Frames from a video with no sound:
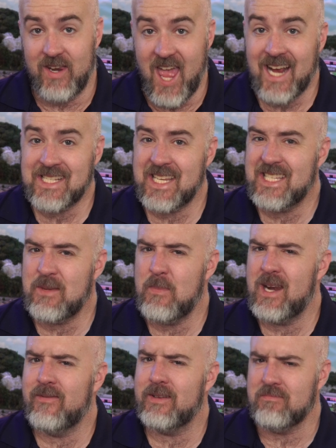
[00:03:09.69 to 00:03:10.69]
Next is a
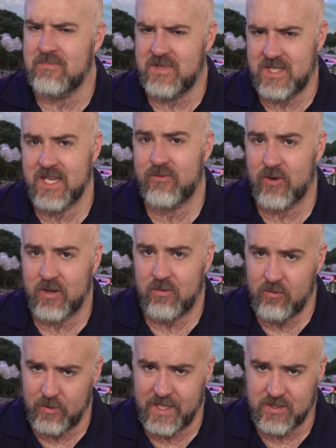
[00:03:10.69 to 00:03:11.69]
bit of a different
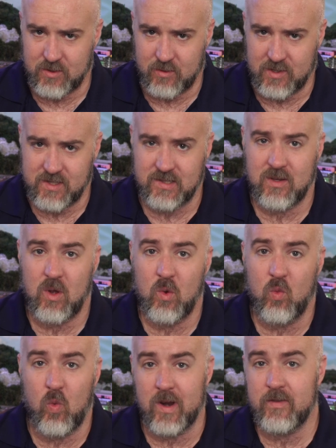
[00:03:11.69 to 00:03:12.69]
resource.
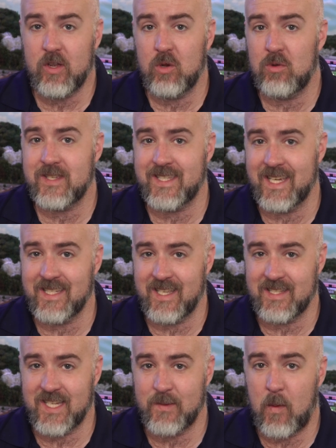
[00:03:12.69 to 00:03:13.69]
One of the coolest things
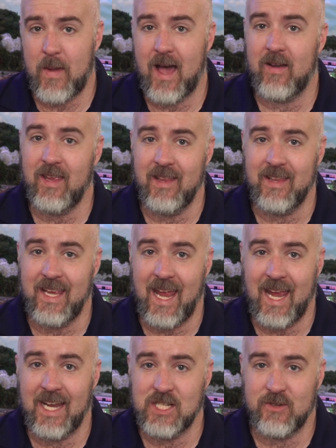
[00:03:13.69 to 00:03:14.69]
that has come about in the
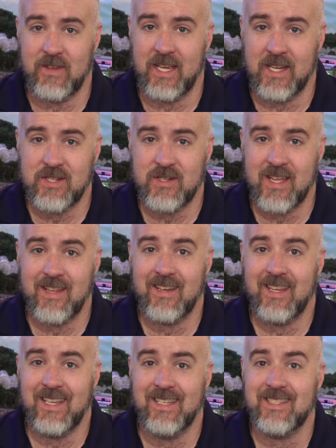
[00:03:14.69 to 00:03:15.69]
age of the
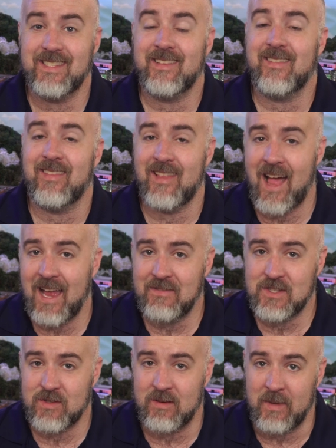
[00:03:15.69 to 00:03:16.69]
internet is
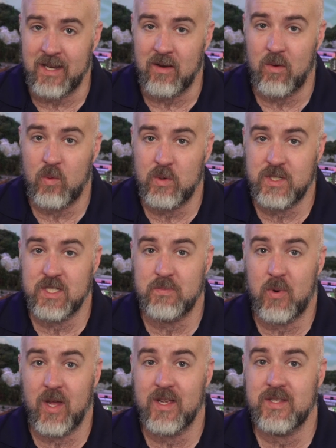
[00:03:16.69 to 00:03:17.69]
live streaming, which has
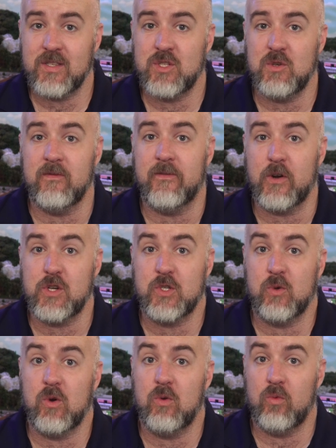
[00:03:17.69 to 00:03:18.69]
brought us to
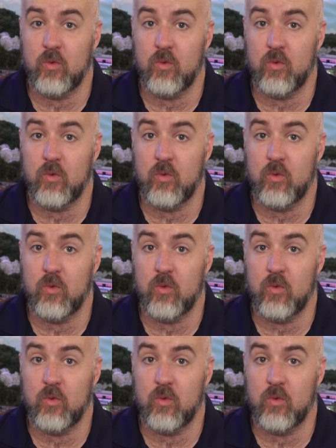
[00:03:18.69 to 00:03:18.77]
Virtual